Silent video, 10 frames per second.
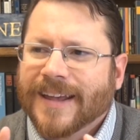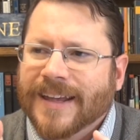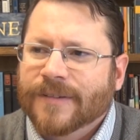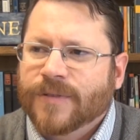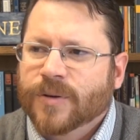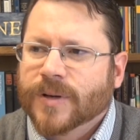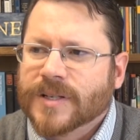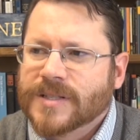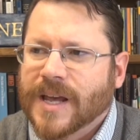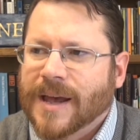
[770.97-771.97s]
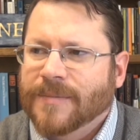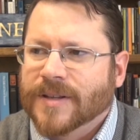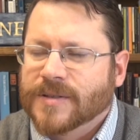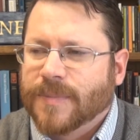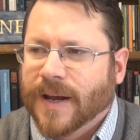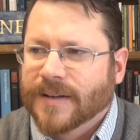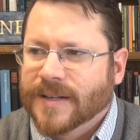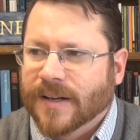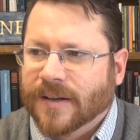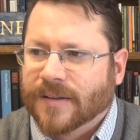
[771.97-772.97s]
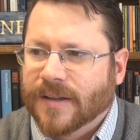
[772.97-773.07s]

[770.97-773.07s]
If you examine this painting,